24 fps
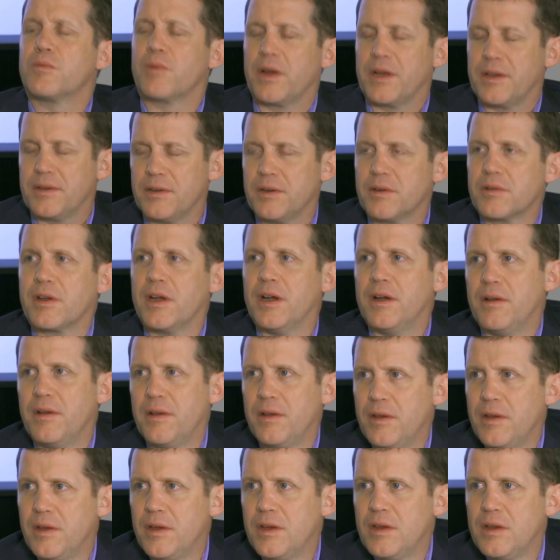Right. Okay.
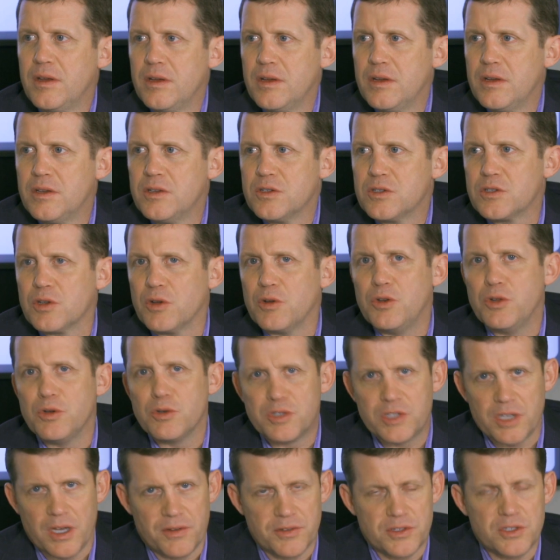So
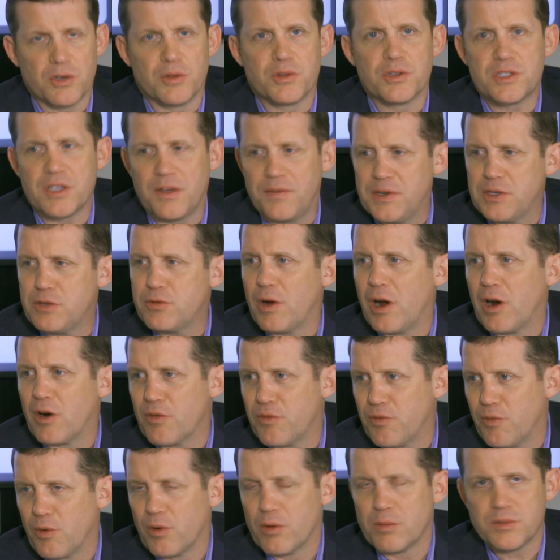so the
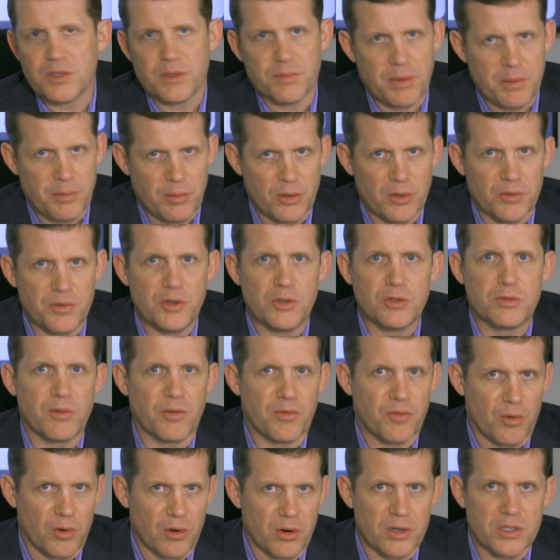72-hour forms that people have used
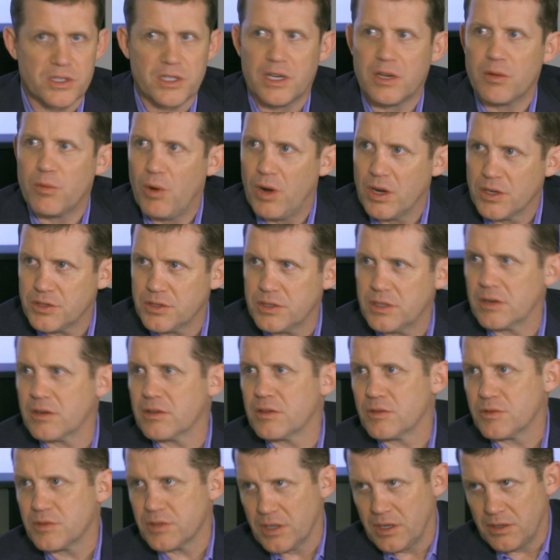before in the state of Washington,
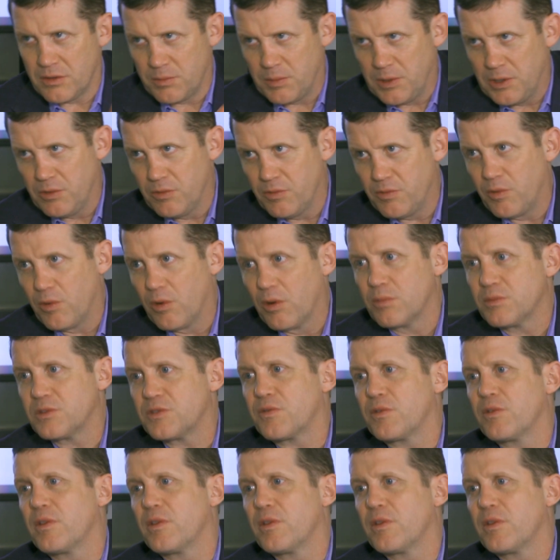there's going to have to be new forms for